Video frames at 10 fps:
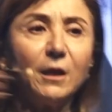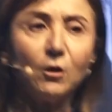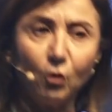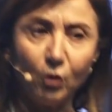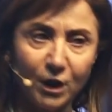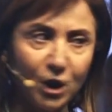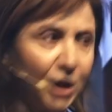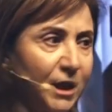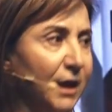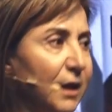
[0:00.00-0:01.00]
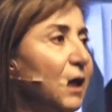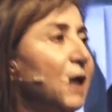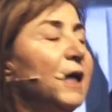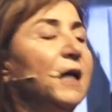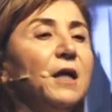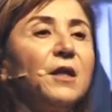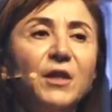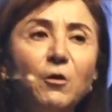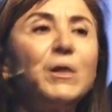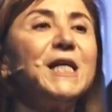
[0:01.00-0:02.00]
it all digital,
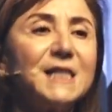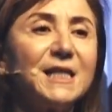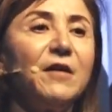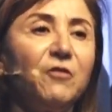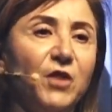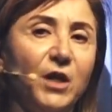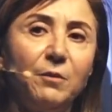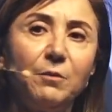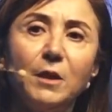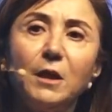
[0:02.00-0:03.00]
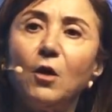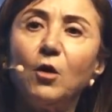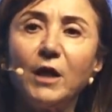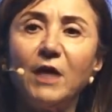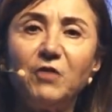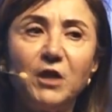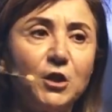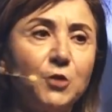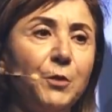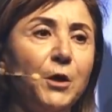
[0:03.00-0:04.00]
we saved them on
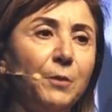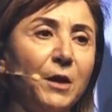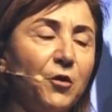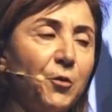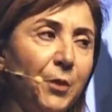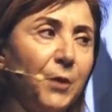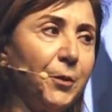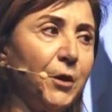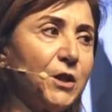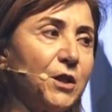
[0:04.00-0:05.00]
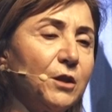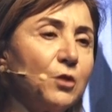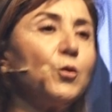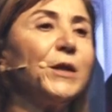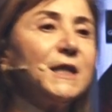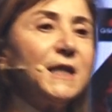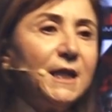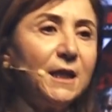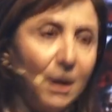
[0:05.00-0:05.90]
average per month, per person, 20